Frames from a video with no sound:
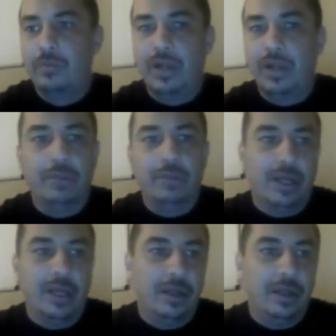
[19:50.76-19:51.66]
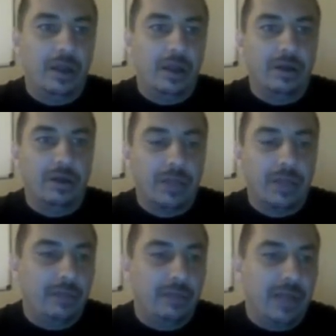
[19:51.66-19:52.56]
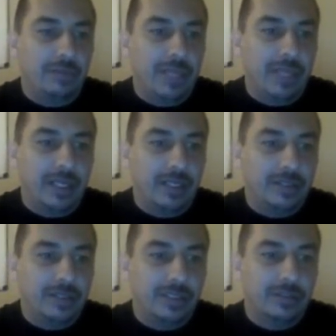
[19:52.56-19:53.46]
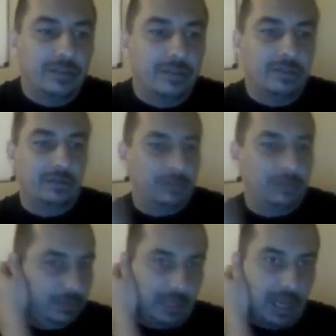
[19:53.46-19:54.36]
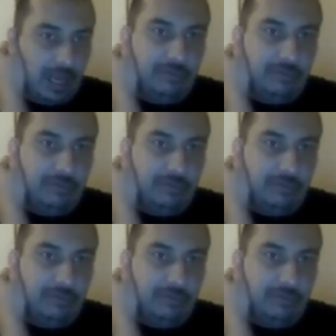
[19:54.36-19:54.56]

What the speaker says: But I don't know, they updated it, so I